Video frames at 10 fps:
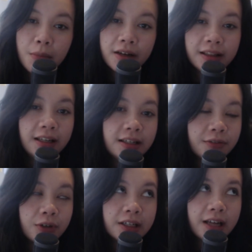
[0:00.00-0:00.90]
markedly
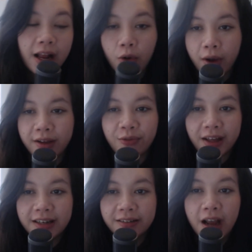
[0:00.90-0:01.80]
different and quite
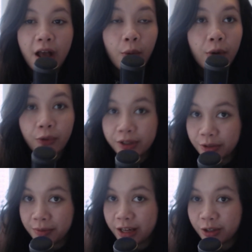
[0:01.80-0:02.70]
fun. We're going
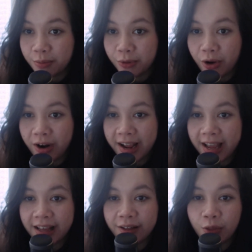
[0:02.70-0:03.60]
to be
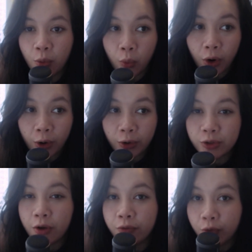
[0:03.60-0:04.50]
exploring the
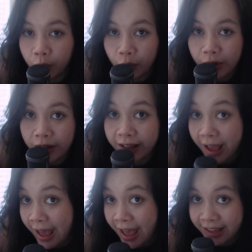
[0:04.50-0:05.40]
world of Google
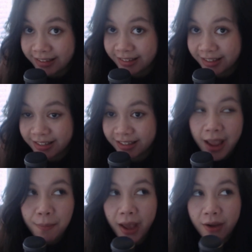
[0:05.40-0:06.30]
ads,
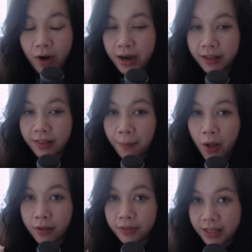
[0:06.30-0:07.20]
and by running
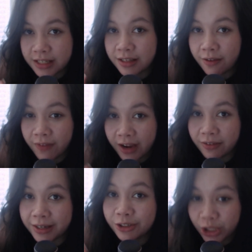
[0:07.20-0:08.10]
them on this
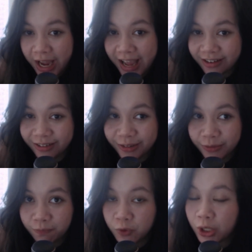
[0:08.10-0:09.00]
very channel,
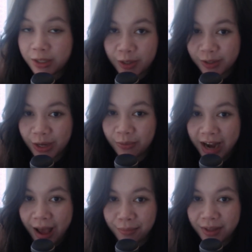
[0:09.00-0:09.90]
just to see
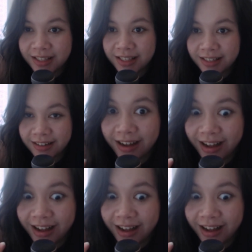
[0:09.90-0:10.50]
what happens.